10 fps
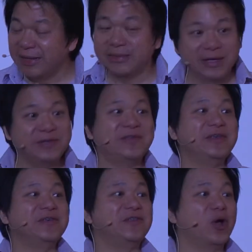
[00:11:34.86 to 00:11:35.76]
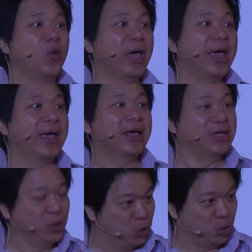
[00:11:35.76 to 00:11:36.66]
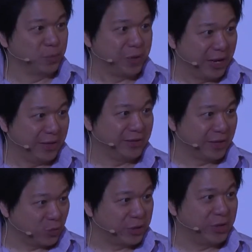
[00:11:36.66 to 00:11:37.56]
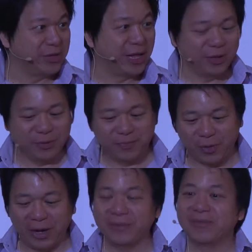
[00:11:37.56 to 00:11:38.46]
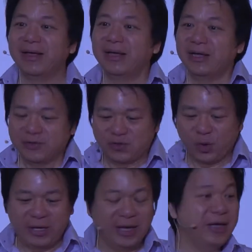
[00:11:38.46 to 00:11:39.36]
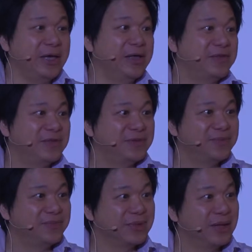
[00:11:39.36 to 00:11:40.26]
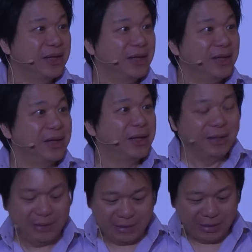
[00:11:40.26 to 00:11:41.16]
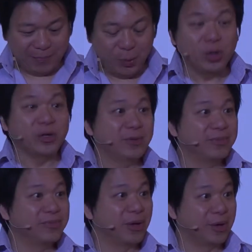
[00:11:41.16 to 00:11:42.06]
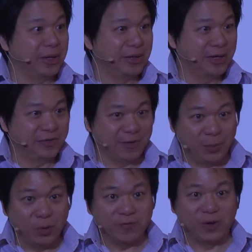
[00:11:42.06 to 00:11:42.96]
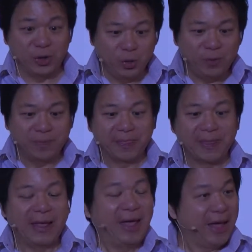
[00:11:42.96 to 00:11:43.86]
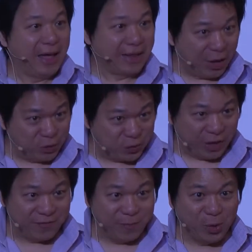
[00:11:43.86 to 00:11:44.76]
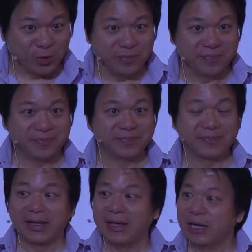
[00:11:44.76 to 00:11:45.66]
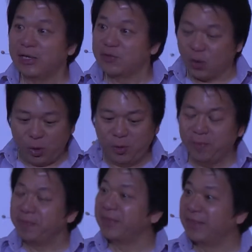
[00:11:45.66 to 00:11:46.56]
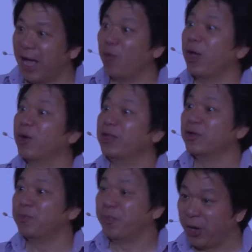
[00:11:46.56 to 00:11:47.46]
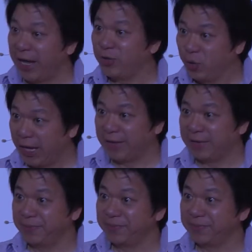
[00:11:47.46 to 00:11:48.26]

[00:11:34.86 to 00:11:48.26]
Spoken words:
This is the way you should pray. That's what they'll tell you. All right? So here is a book. All right? Here is a book for you. And I also have a book. So now we're going to pray together.